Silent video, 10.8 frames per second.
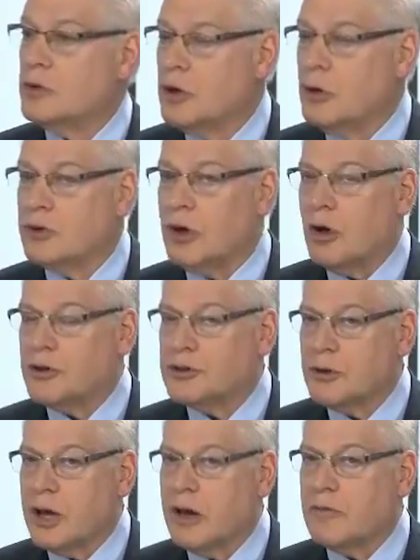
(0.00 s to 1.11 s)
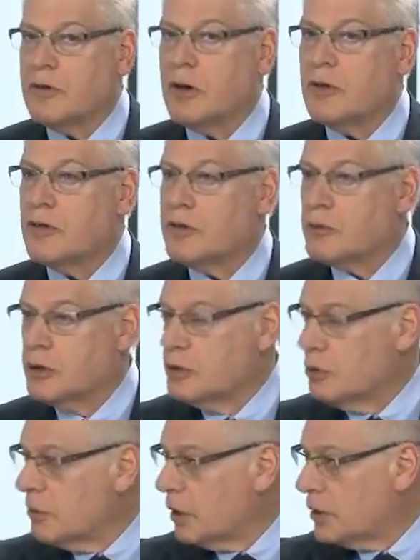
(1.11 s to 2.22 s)
who don't also have 3
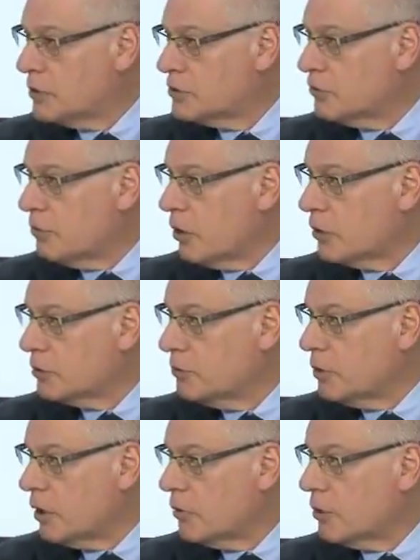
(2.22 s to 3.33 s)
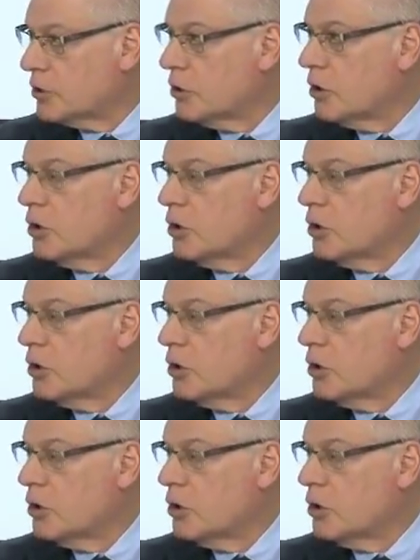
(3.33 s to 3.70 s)
domains of marked impairment,